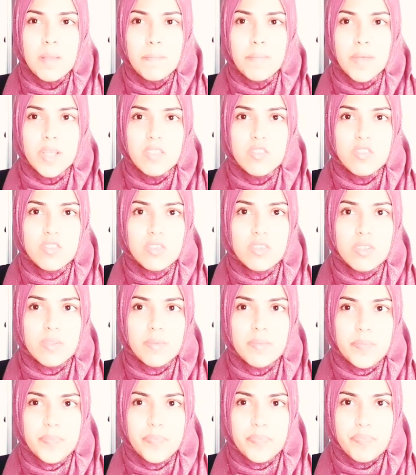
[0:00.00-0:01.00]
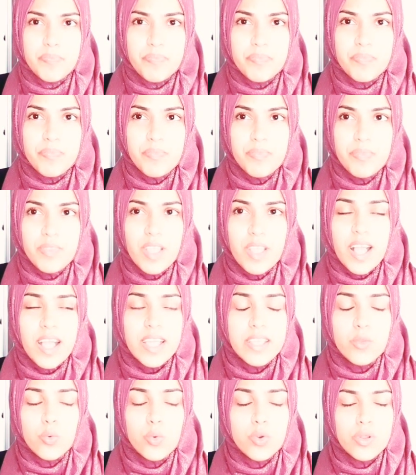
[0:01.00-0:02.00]
But
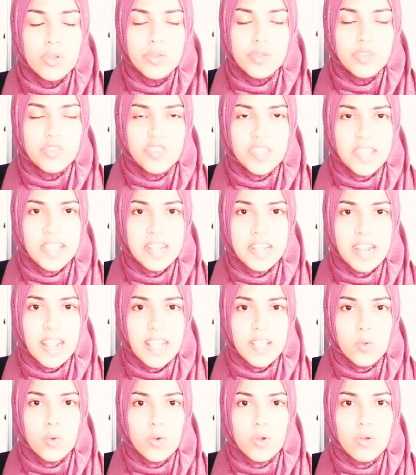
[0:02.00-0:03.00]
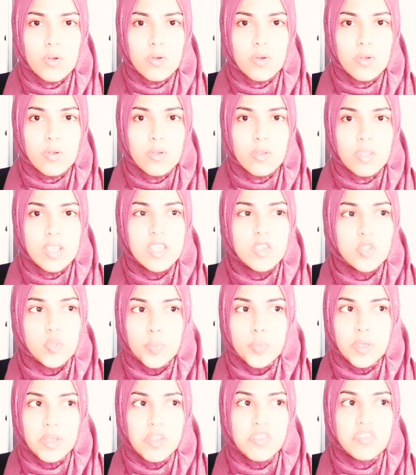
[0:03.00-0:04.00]
I don't understand, like,
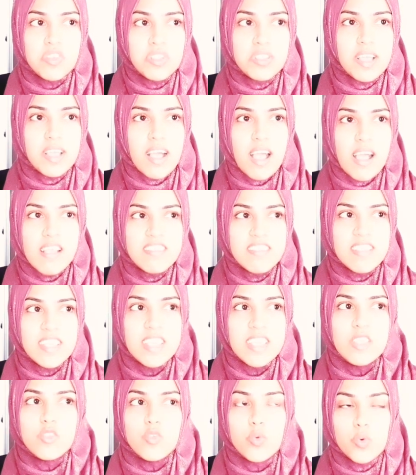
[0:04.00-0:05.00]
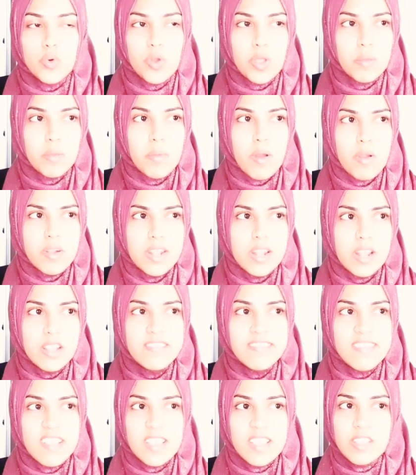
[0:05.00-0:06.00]
each person has his or her body.
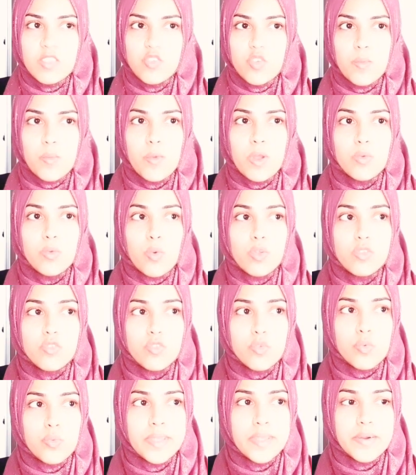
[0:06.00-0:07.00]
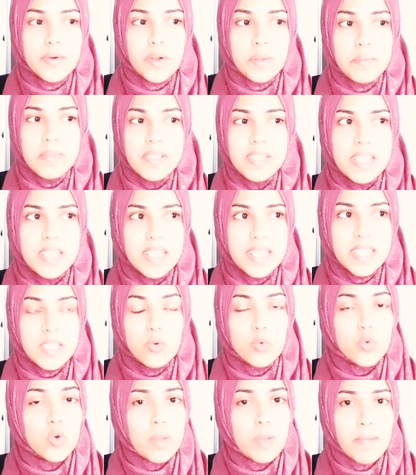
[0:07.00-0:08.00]
Let's say that someone wants to wear a bikini.
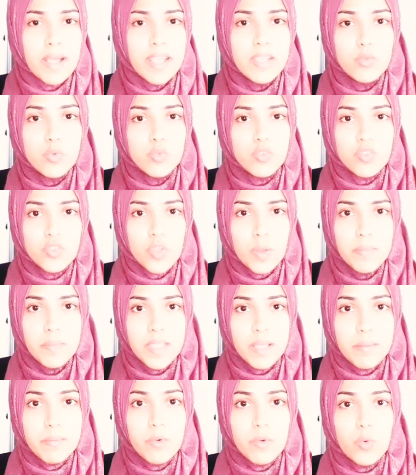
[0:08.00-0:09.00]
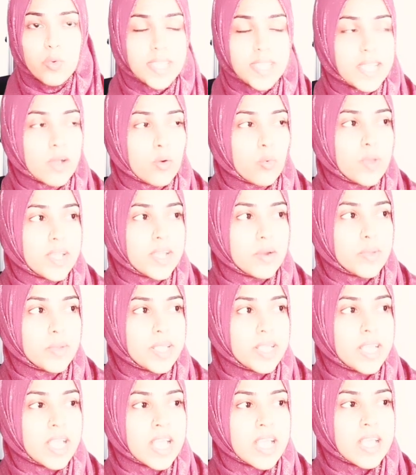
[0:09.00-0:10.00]
Who am I to stop them? Or they are
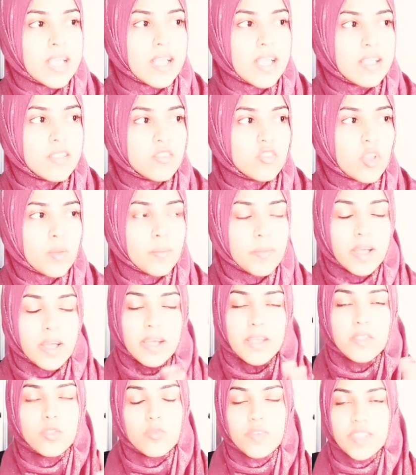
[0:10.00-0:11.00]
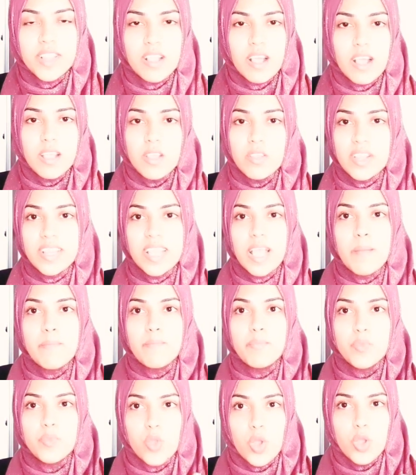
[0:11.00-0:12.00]
wearing some kind of attire that
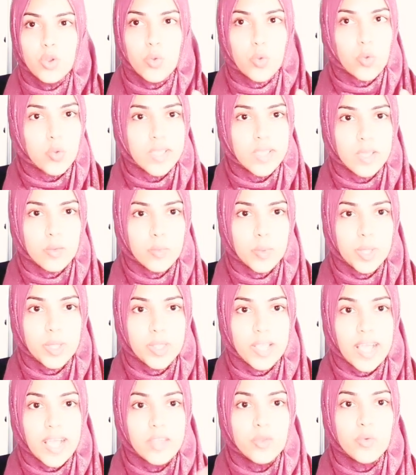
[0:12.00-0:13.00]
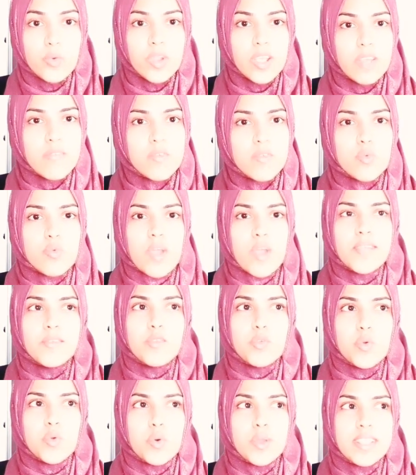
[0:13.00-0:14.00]
I'm not okay with. I don't have the right
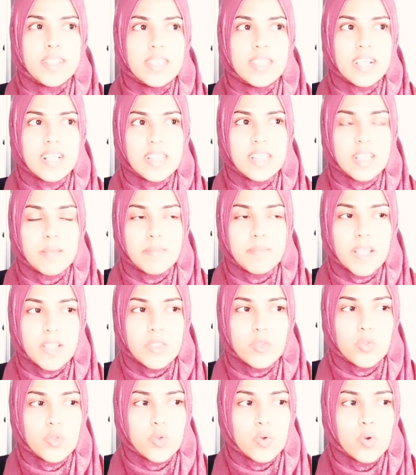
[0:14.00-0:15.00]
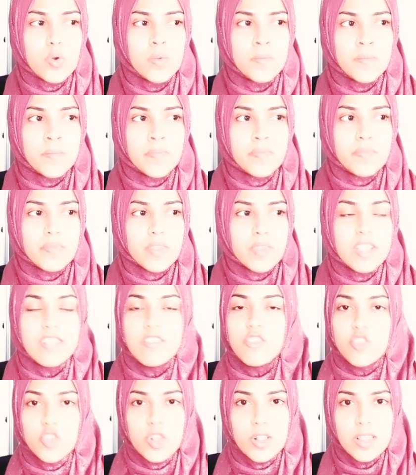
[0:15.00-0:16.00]
to go tell them that, you know,
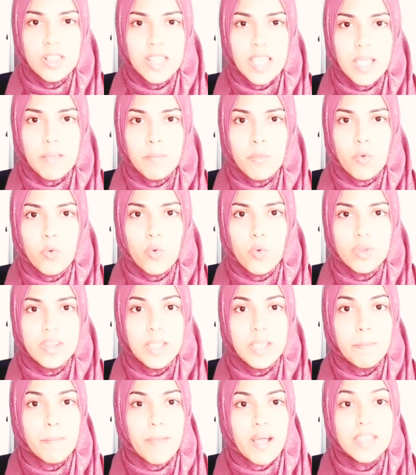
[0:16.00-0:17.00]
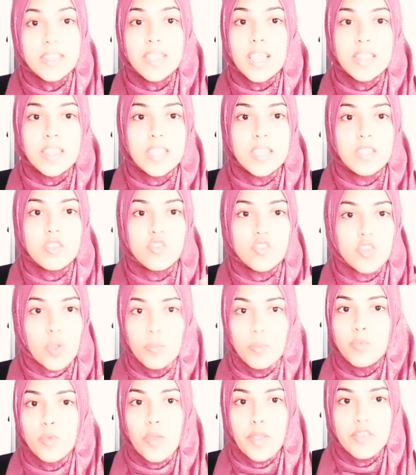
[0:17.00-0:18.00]
insult them or demand that they
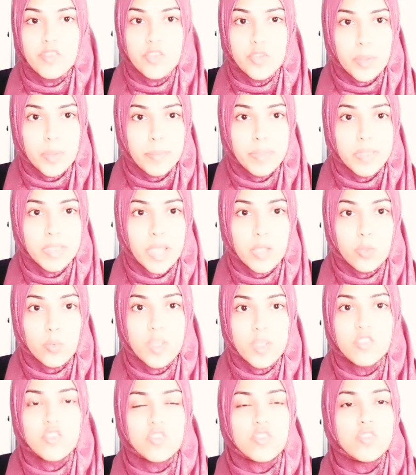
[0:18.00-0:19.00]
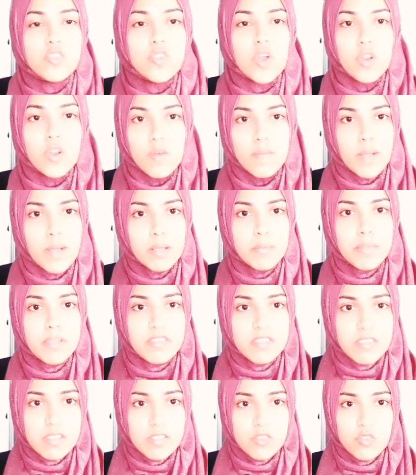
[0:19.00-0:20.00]
stop dressing up in that way. It's none of my
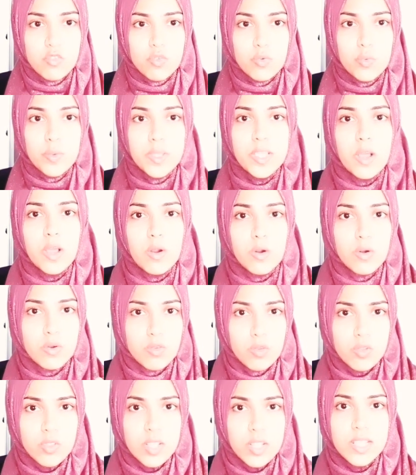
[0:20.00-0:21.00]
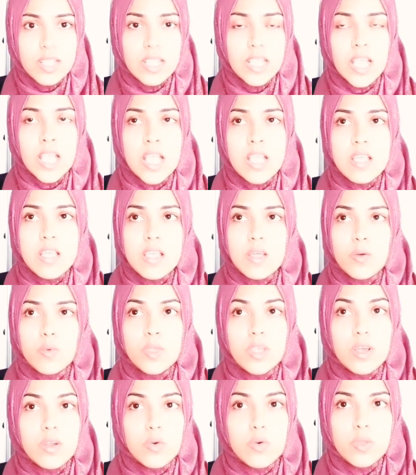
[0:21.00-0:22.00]
business. So we agree
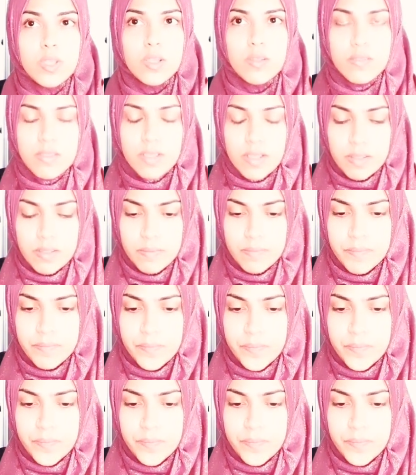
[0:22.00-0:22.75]
on that.